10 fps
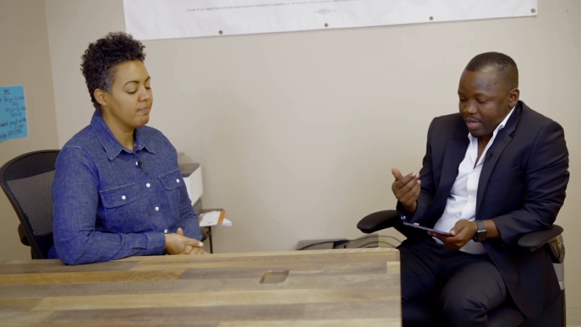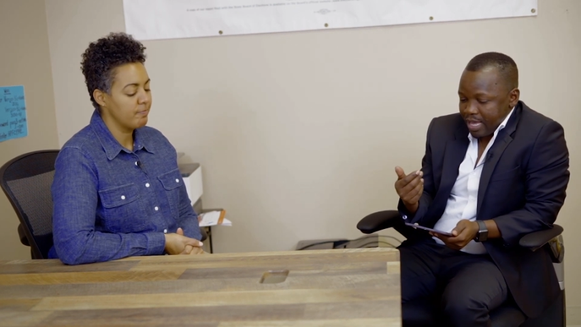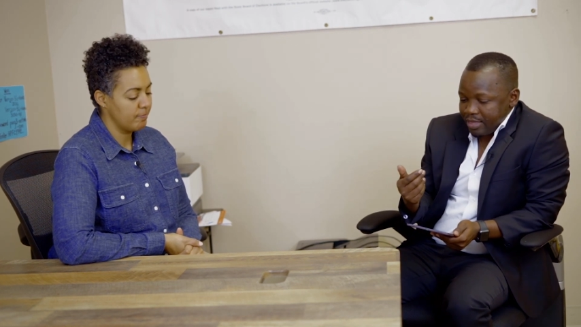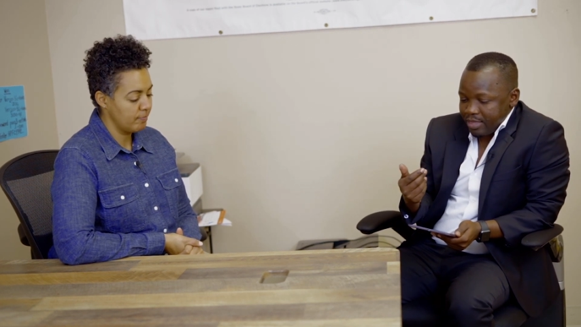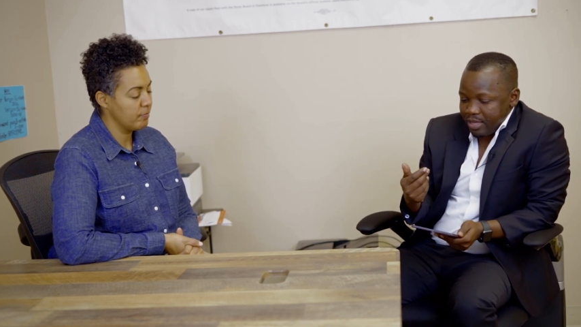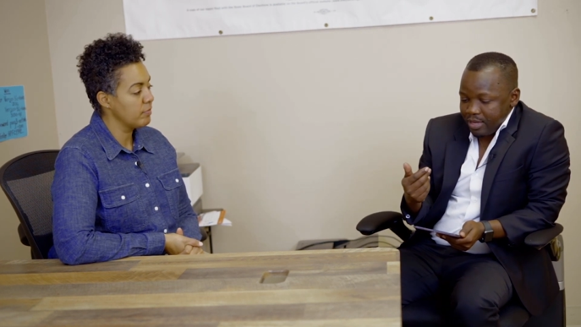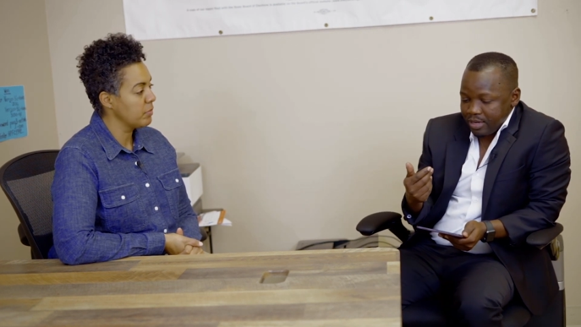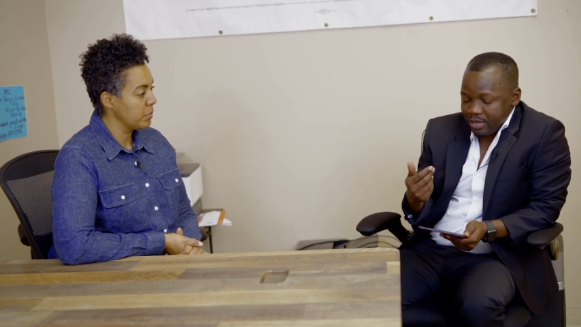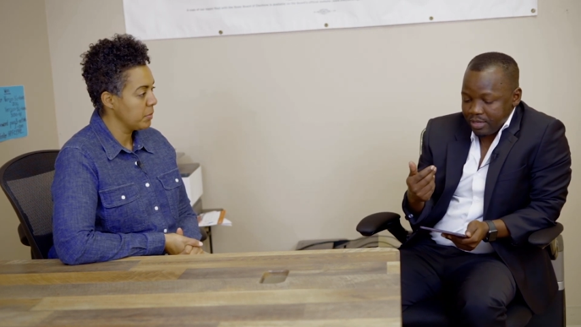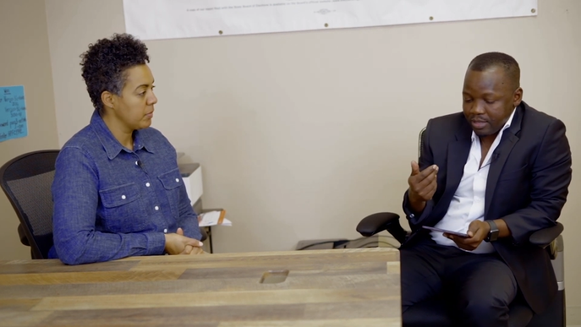Speaker 1: I think
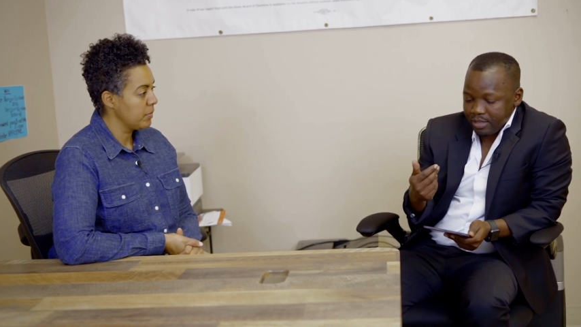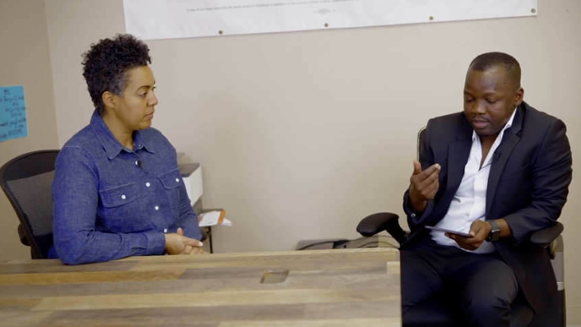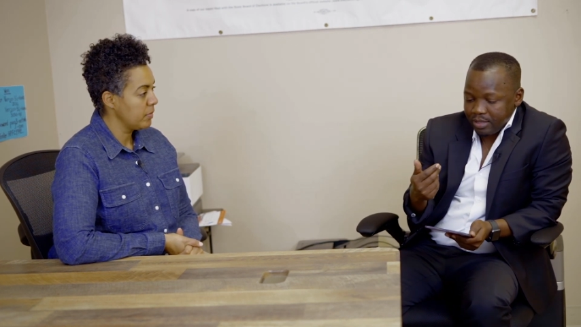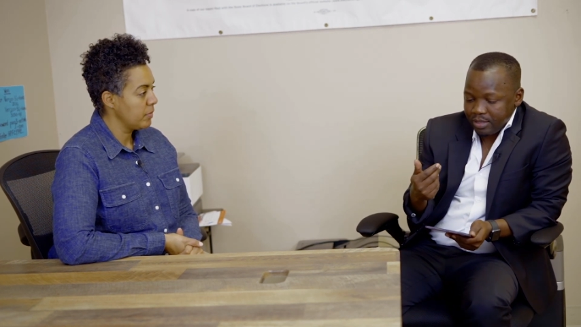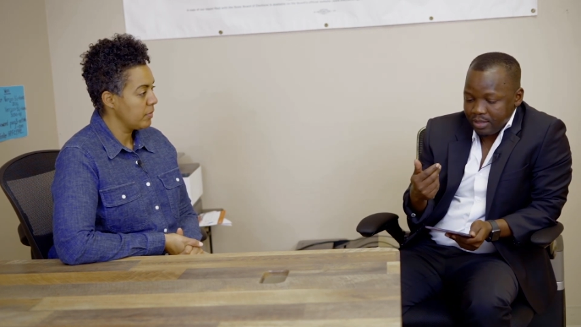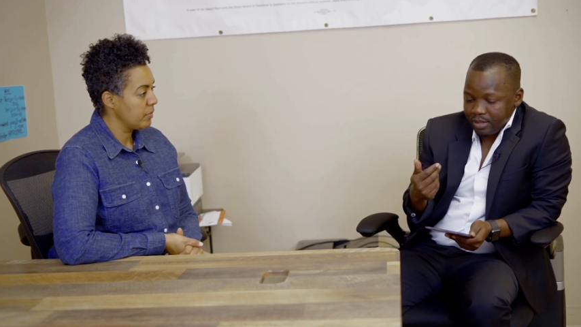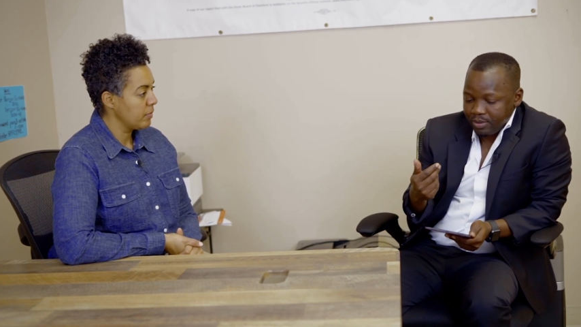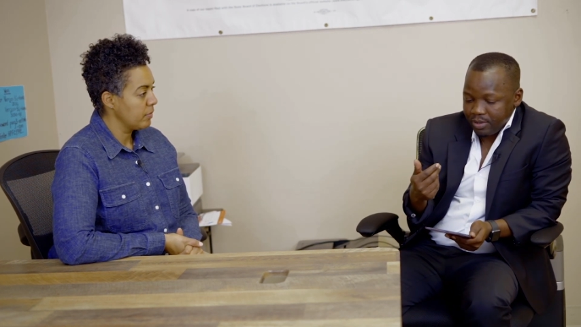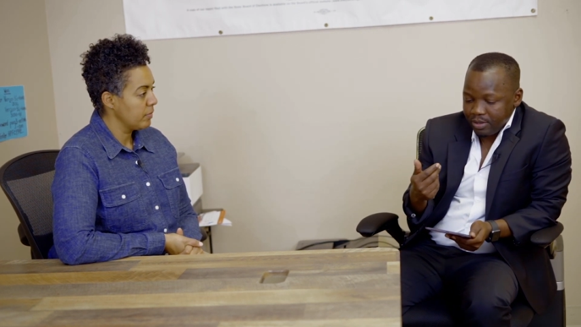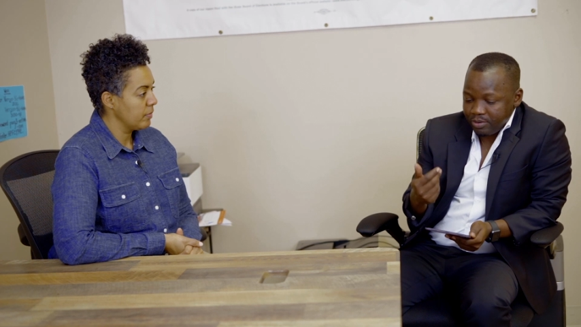
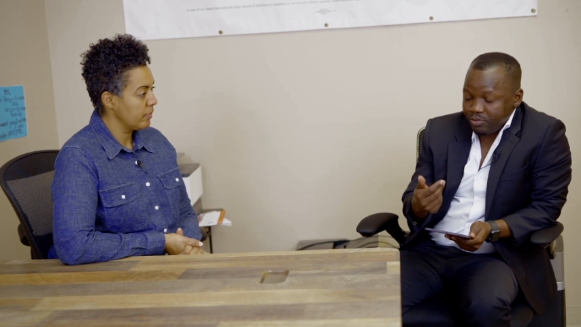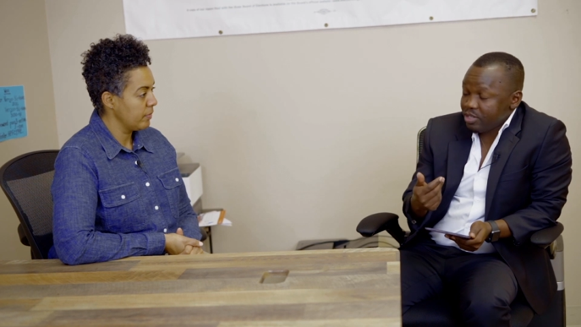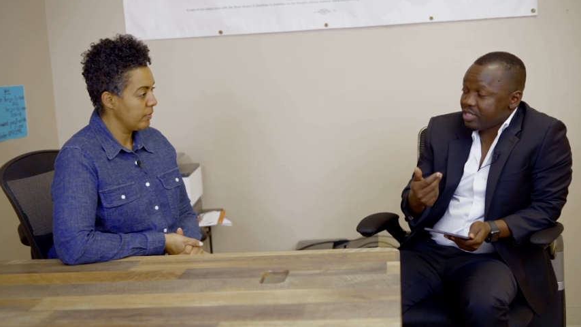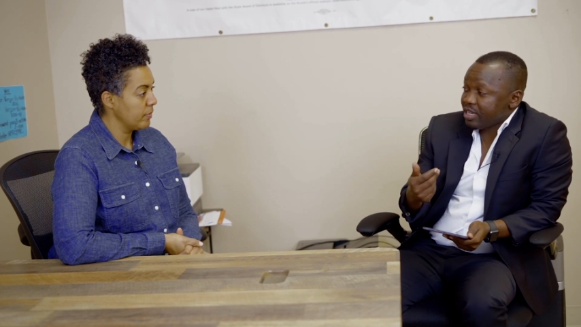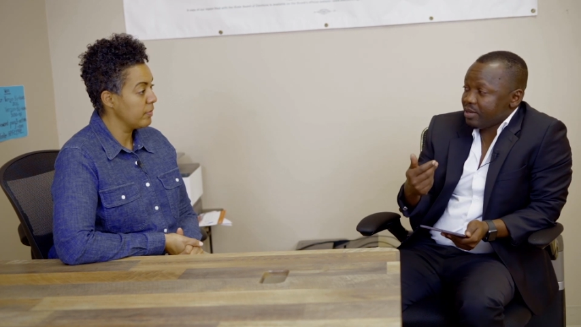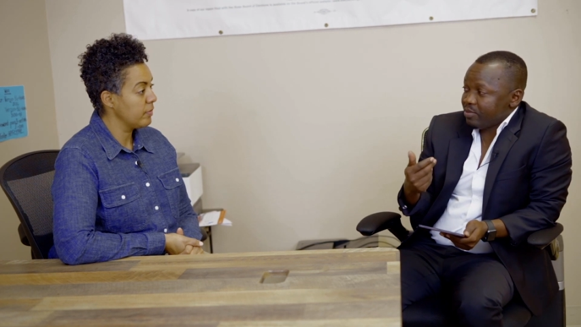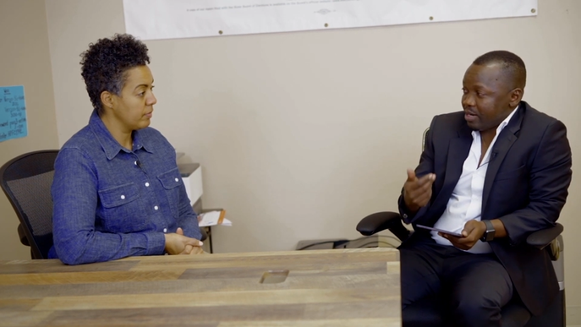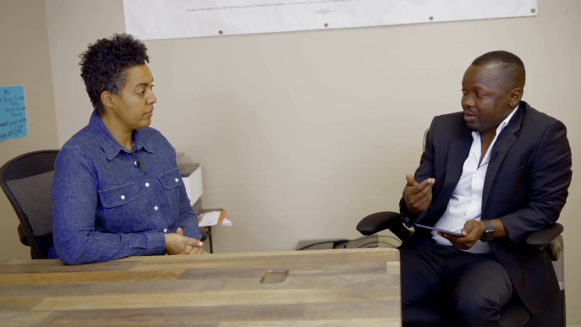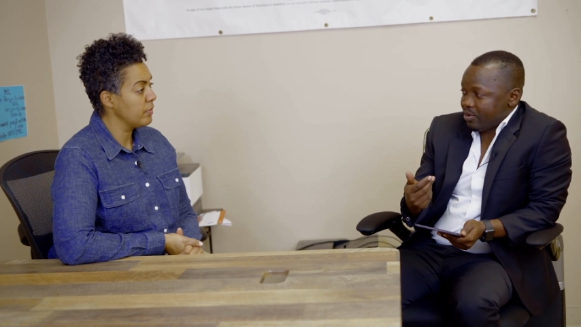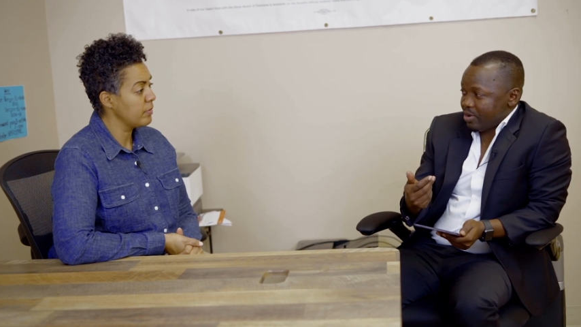refugees and
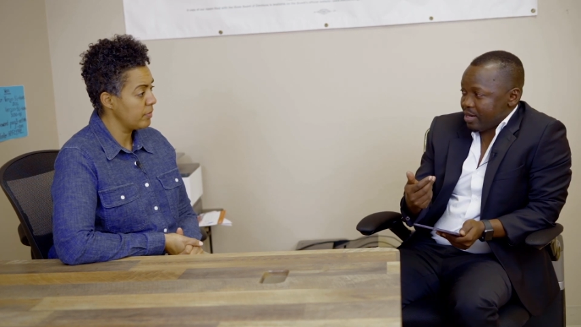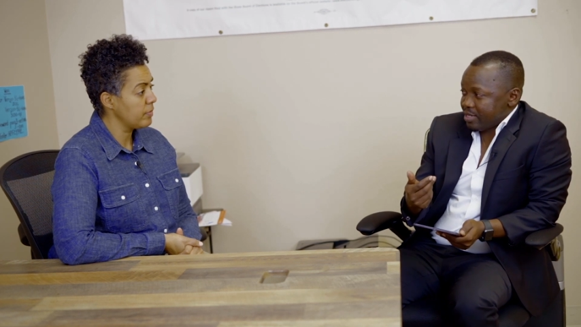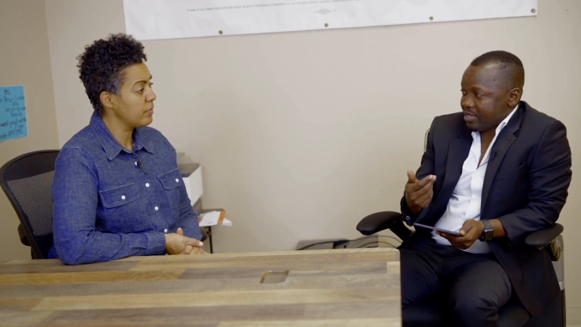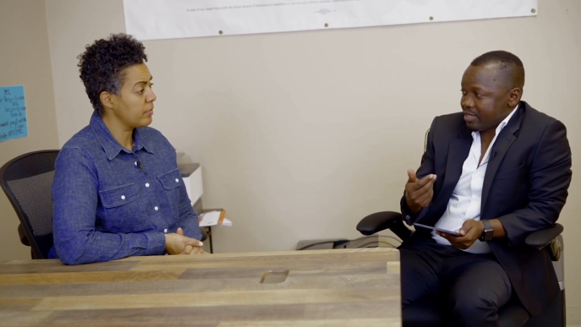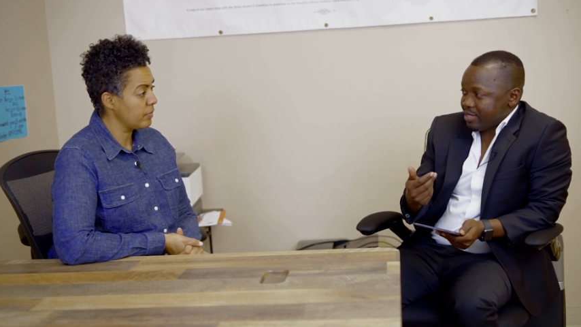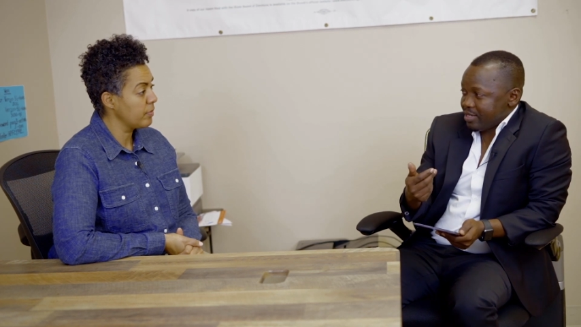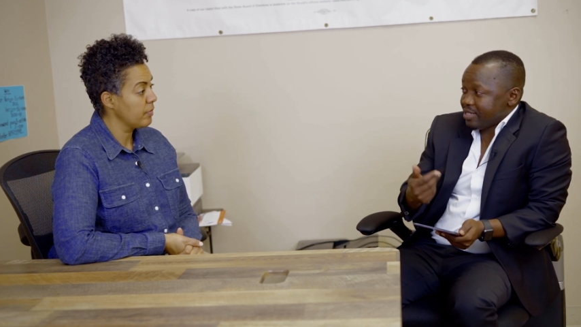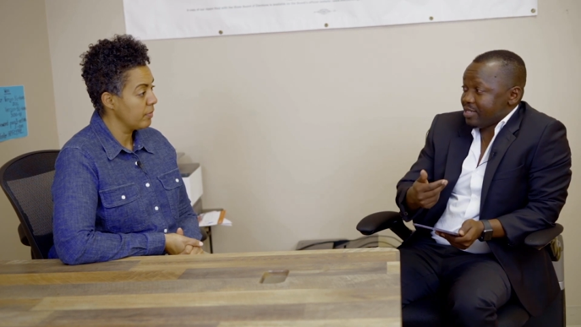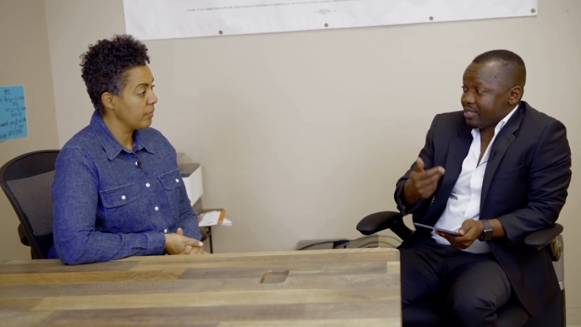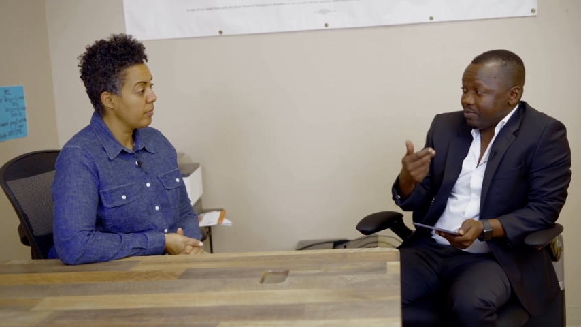immigrants.
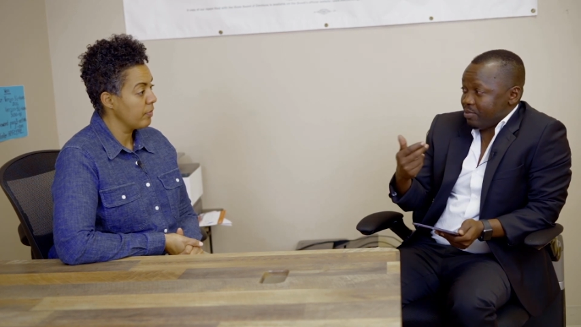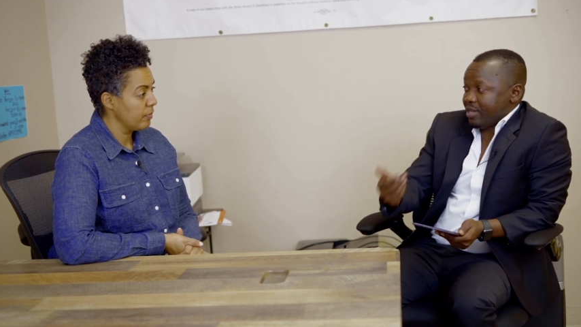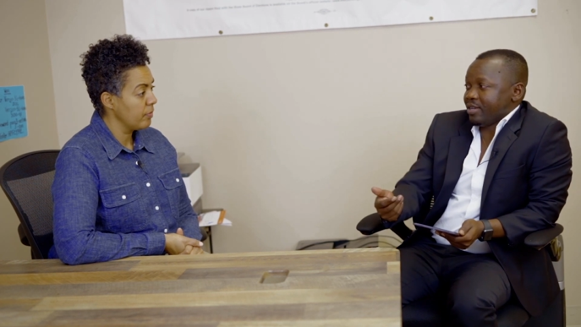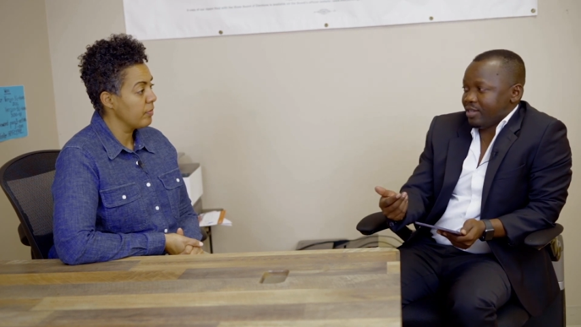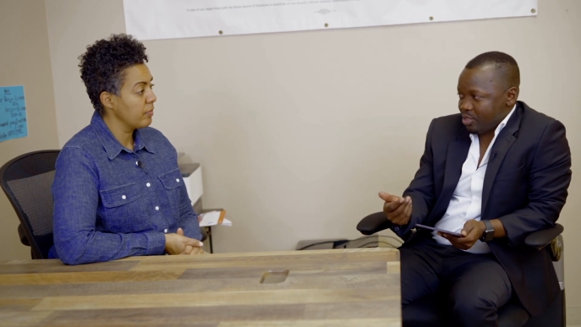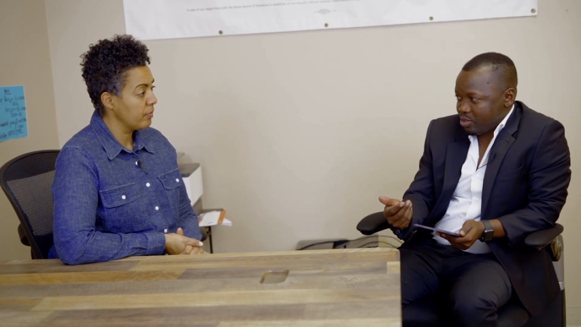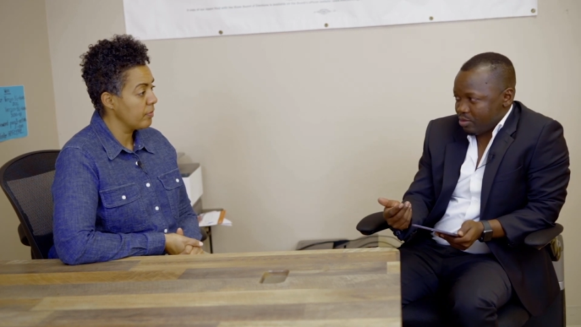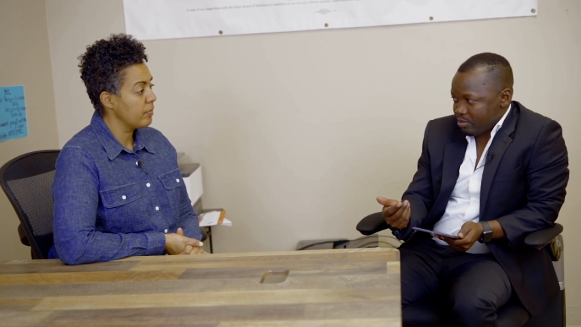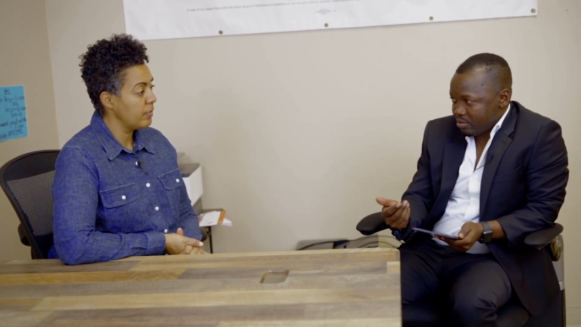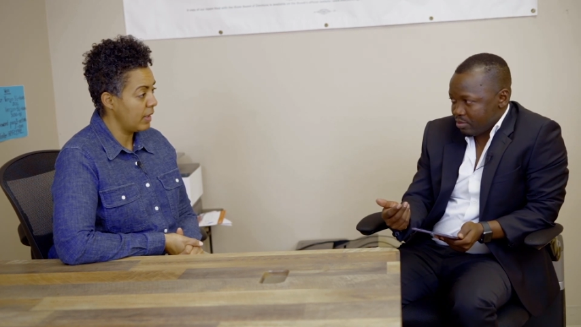This is a big issue.